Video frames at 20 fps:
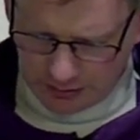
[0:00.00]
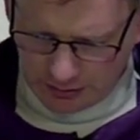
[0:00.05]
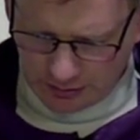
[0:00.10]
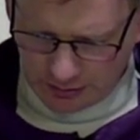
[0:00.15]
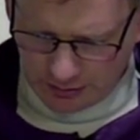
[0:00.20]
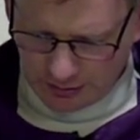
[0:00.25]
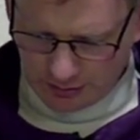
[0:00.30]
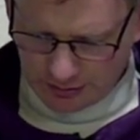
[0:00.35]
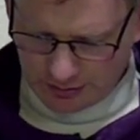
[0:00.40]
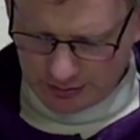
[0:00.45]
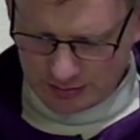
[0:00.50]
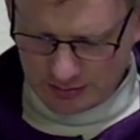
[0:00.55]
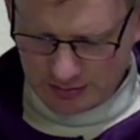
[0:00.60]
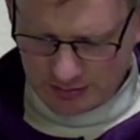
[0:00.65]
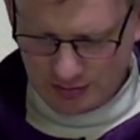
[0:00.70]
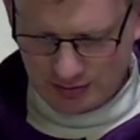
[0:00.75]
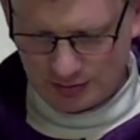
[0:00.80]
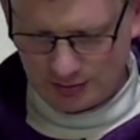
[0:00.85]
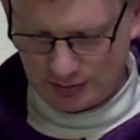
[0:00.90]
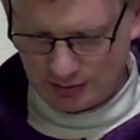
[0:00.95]
it's
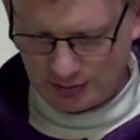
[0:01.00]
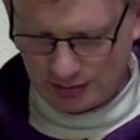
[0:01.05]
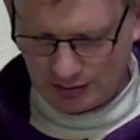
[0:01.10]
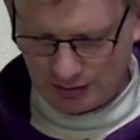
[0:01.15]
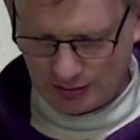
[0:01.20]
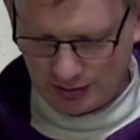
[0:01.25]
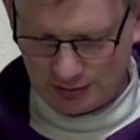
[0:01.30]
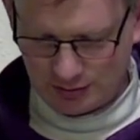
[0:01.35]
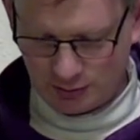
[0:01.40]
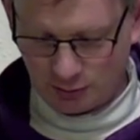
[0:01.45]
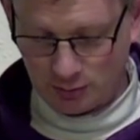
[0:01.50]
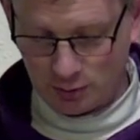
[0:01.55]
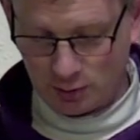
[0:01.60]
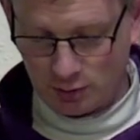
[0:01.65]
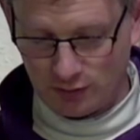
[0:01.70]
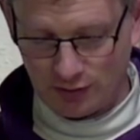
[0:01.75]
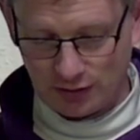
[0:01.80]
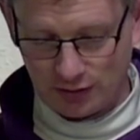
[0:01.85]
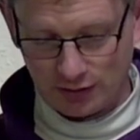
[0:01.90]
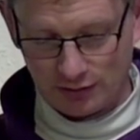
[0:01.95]
it's so
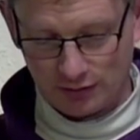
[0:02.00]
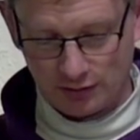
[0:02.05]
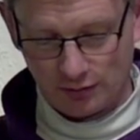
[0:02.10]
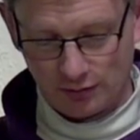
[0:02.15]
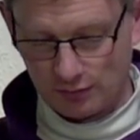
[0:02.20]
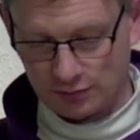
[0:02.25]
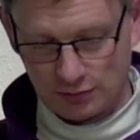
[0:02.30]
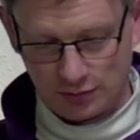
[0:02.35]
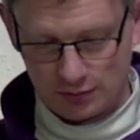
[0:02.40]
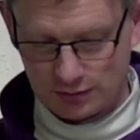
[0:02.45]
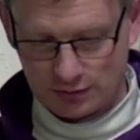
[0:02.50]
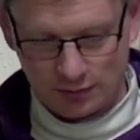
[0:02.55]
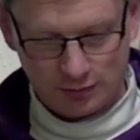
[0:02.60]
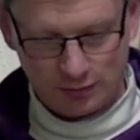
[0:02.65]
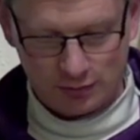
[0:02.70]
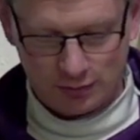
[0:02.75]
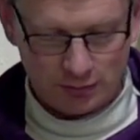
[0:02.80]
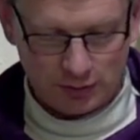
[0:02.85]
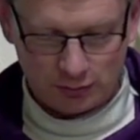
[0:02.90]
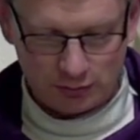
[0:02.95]
beautiful that I'm just
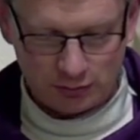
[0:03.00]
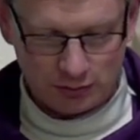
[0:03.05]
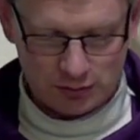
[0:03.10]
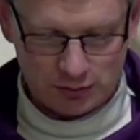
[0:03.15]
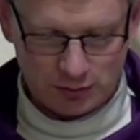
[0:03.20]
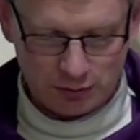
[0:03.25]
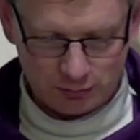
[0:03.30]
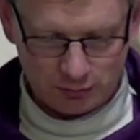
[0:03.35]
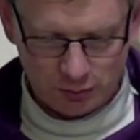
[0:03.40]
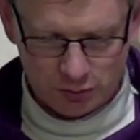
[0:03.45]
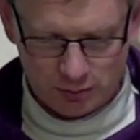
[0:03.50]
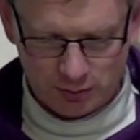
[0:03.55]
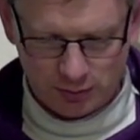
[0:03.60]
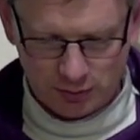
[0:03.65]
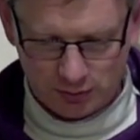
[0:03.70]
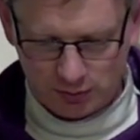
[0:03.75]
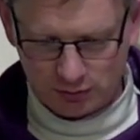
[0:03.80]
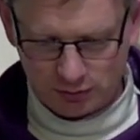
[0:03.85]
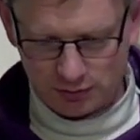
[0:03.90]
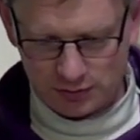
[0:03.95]
I'm not going to talk much about
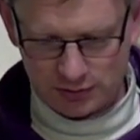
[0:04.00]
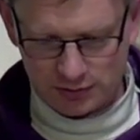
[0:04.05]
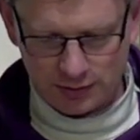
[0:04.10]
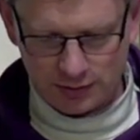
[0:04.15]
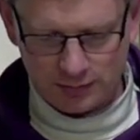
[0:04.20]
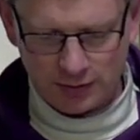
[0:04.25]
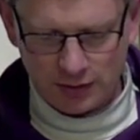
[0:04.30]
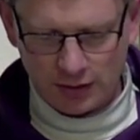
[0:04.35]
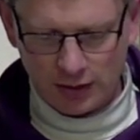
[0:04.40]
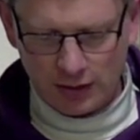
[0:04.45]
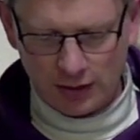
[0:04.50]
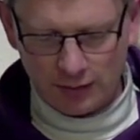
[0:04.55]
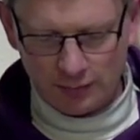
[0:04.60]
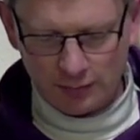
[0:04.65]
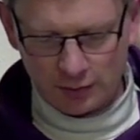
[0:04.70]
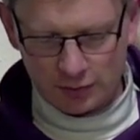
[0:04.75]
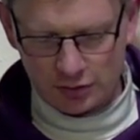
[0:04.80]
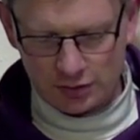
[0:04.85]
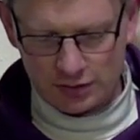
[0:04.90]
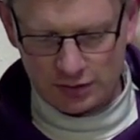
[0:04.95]
it. There isn't time, but
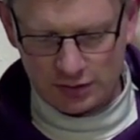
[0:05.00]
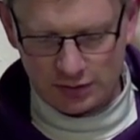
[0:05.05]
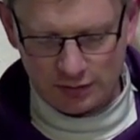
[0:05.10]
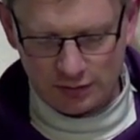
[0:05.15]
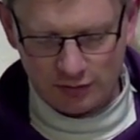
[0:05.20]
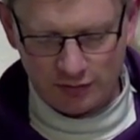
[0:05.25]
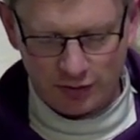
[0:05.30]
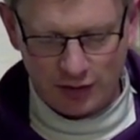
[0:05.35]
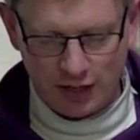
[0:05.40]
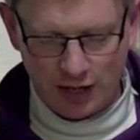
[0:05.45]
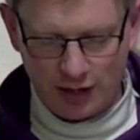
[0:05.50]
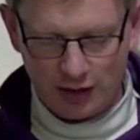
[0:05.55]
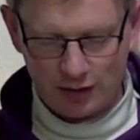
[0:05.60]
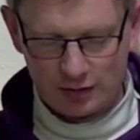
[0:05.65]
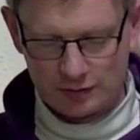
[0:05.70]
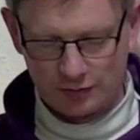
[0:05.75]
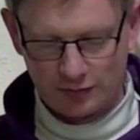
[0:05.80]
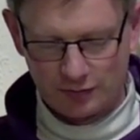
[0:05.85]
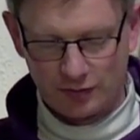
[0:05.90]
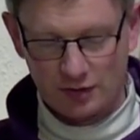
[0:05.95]
just the very heart or
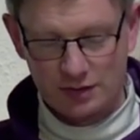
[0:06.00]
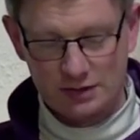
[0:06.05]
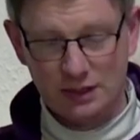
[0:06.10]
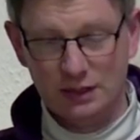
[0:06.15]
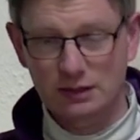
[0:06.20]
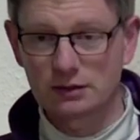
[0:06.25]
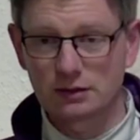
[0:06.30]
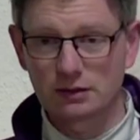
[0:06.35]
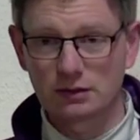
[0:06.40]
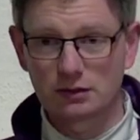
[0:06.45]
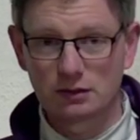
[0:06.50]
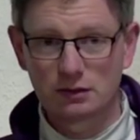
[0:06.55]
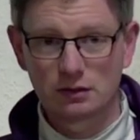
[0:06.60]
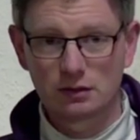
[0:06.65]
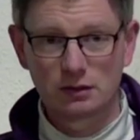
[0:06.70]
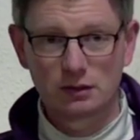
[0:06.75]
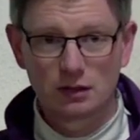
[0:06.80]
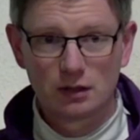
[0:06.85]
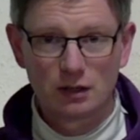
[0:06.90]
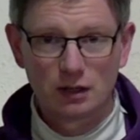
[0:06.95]
the very center
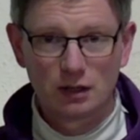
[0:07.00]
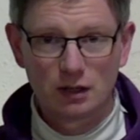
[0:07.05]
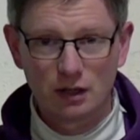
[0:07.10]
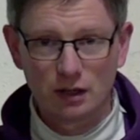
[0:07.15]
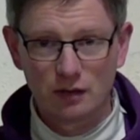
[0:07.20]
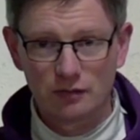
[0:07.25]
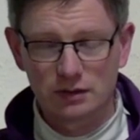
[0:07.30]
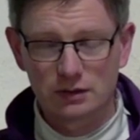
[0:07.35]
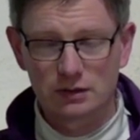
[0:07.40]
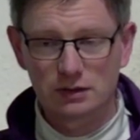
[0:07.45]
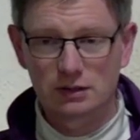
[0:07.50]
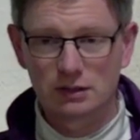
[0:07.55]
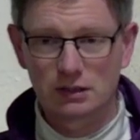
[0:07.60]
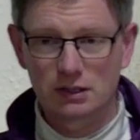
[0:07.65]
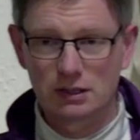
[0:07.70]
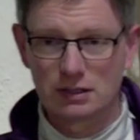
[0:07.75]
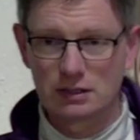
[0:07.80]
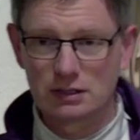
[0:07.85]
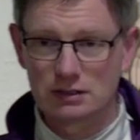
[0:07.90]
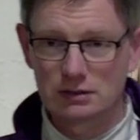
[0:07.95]
of it
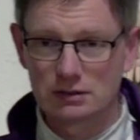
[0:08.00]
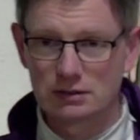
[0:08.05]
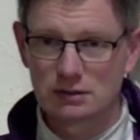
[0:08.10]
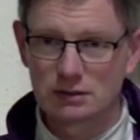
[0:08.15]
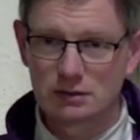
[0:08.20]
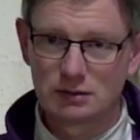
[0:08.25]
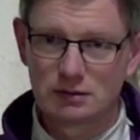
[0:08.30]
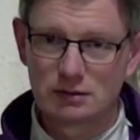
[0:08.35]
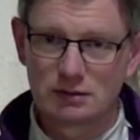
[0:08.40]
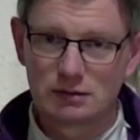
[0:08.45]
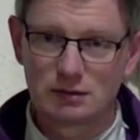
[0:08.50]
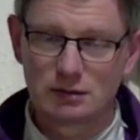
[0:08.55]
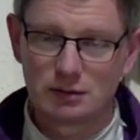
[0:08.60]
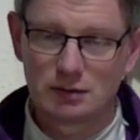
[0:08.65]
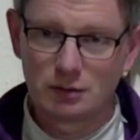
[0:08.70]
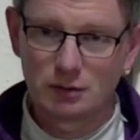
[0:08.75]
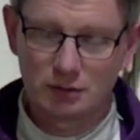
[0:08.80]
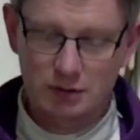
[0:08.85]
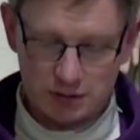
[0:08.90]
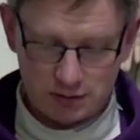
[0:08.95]
is the
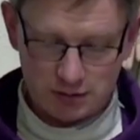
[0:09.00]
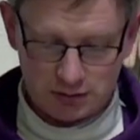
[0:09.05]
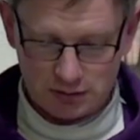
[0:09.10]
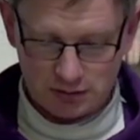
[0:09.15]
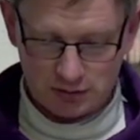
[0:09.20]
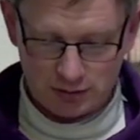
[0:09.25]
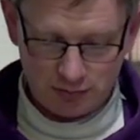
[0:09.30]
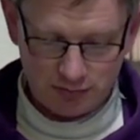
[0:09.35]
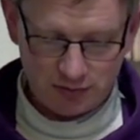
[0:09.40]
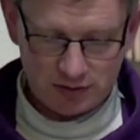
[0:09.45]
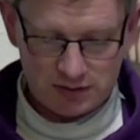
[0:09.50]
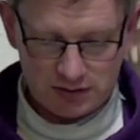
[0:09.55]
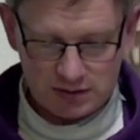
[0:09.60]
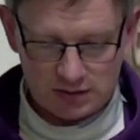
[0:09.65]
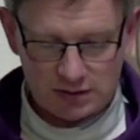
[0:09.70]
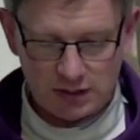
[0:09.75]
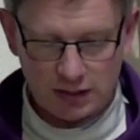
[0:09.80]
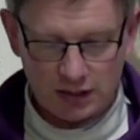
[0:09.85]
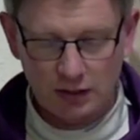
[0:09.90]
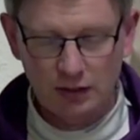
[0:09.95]
Eucharist. Give us this
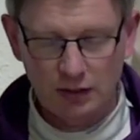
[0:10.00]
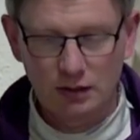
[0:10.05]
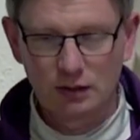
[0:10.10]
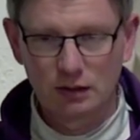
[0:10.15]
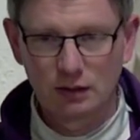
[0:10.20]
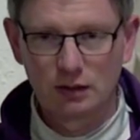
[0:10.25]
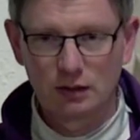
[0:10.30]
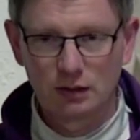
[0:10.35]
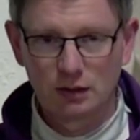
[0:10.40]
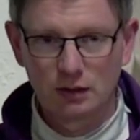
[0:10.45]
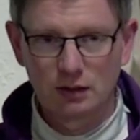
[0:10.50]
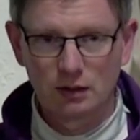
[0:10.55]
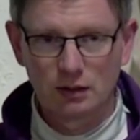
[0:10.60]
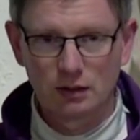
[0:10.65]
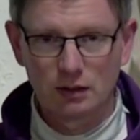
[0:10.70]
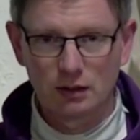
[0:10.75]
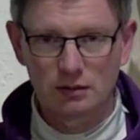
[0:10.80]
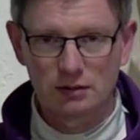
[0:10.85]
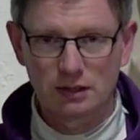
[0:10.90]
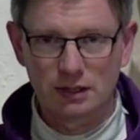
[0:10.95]
day
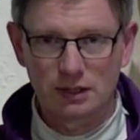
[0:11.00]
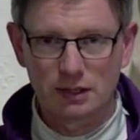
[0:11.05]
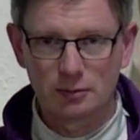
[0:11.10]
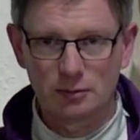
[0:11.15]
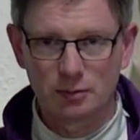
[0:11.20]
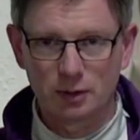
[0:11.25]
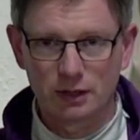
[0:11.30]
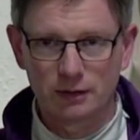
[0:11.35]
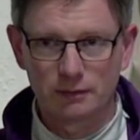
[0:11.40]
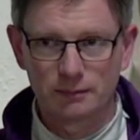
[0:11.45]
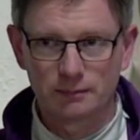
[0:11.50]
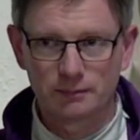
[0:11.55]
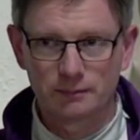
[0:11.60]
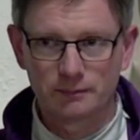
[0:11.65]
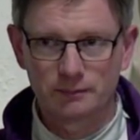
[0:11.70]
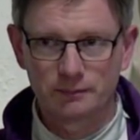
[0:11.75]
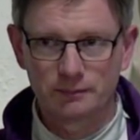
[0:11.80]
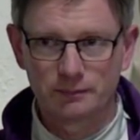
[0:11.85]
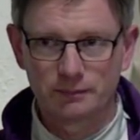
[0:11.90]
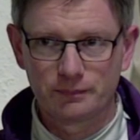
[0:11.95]
our daily bread.
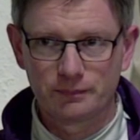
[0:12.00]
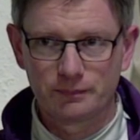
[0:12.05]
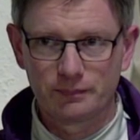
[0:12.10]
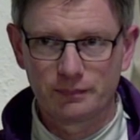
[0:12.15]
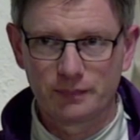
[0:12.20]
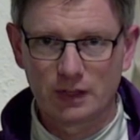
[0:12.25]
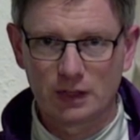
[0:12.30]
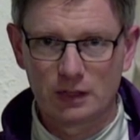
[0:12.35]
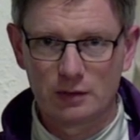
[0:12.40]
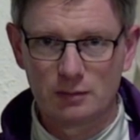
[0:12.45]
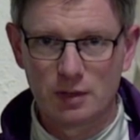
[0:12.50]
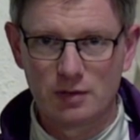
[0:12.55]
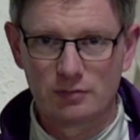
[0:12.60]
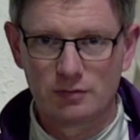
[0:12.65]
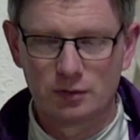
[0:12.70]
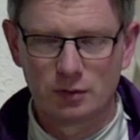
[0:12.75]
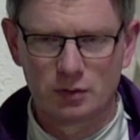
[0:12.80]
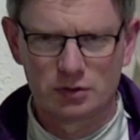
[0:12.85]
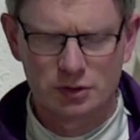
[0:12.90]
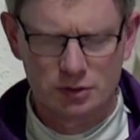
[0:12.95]
And you may have
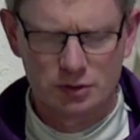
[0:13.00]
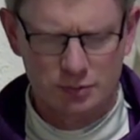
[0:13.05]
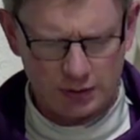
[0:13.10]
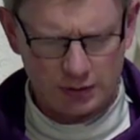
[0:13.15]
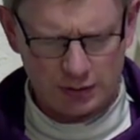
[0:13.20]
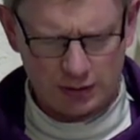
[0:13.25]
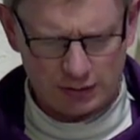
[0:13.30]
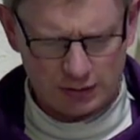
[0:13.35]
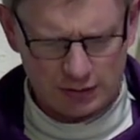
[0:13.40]
noticed as well that